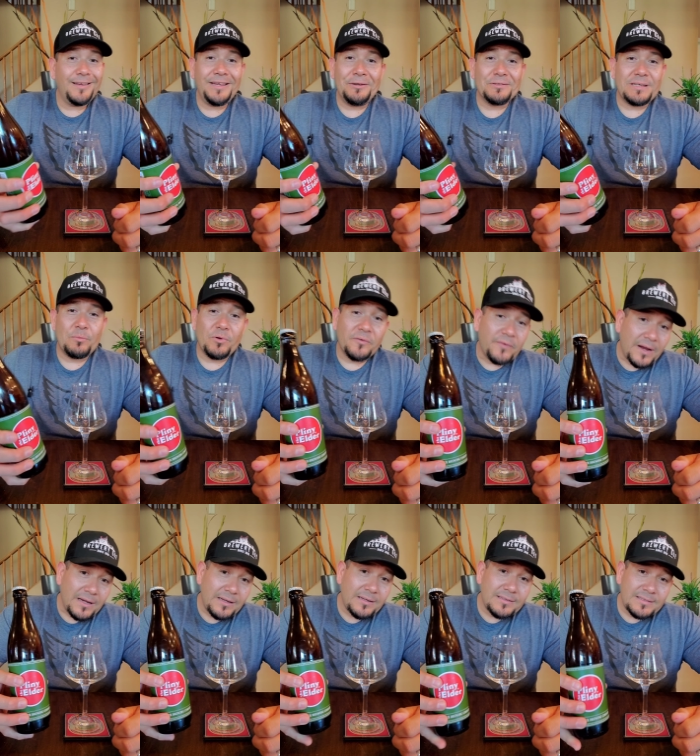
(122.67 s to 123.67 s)
he was able to
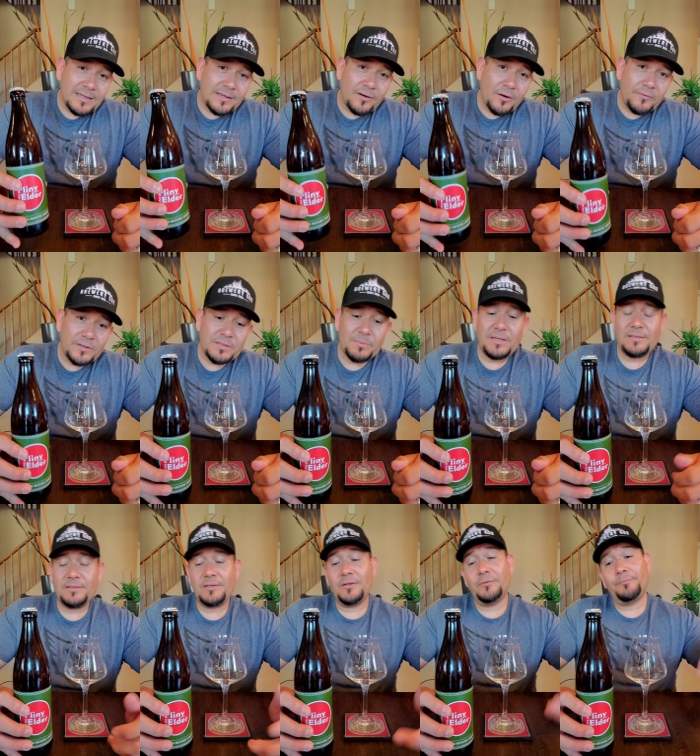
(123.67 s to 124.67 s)
find it and send it over to me.
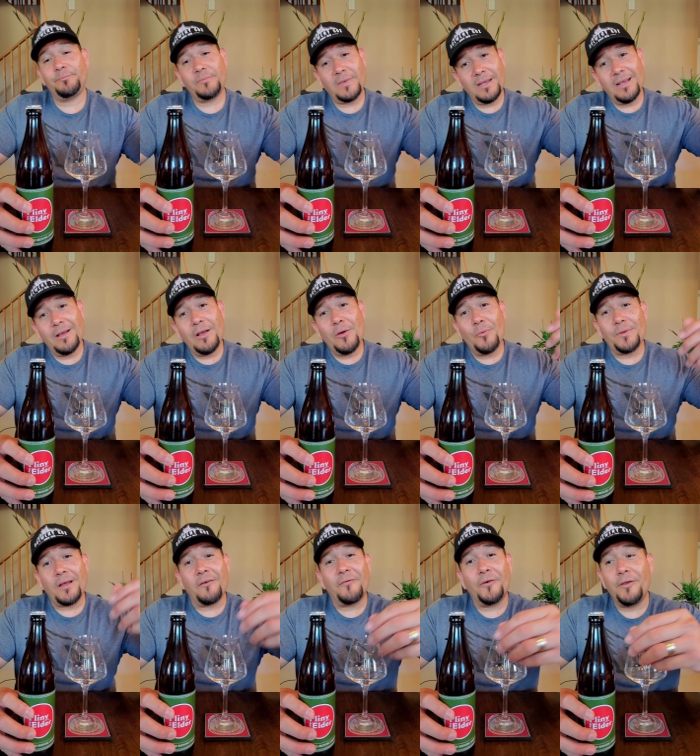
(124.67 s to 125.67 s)
So
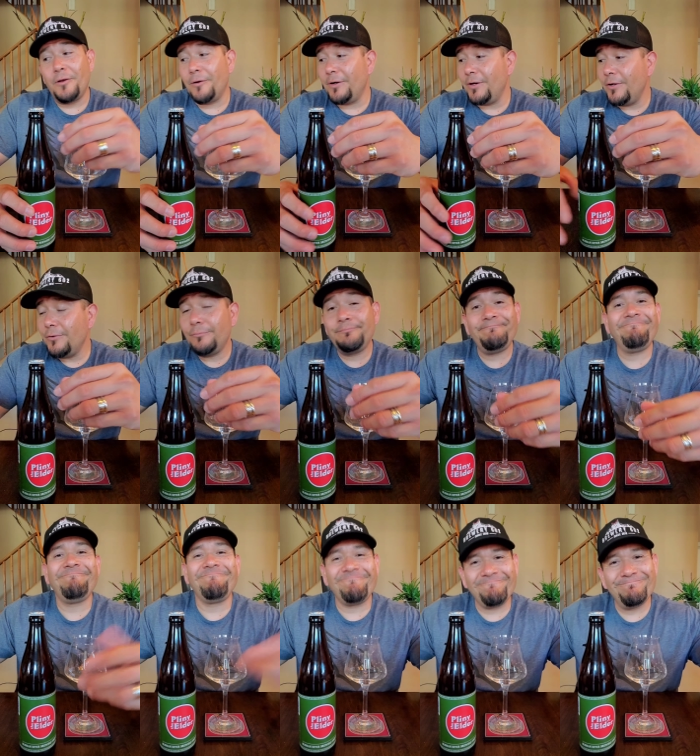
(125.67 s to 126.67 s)
without further ado,
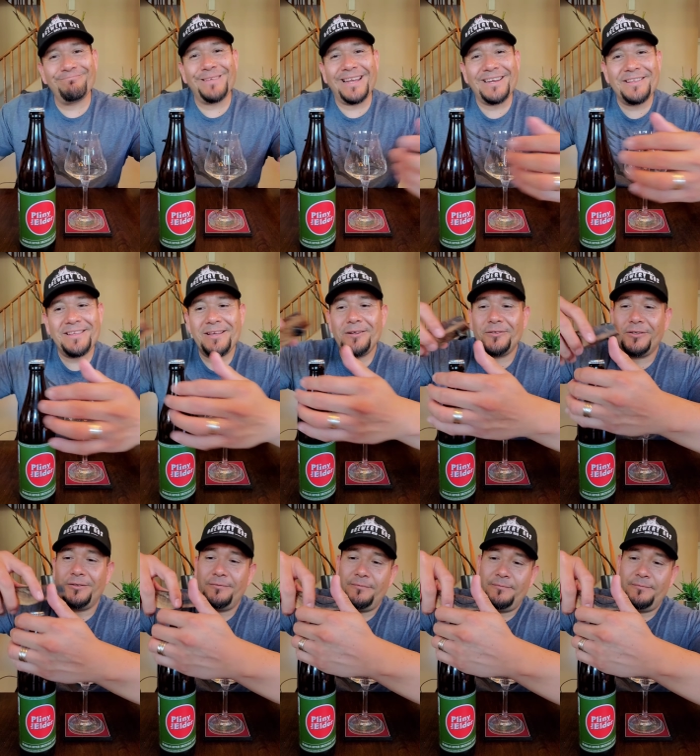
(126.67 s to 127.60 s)
Pliny the Elder.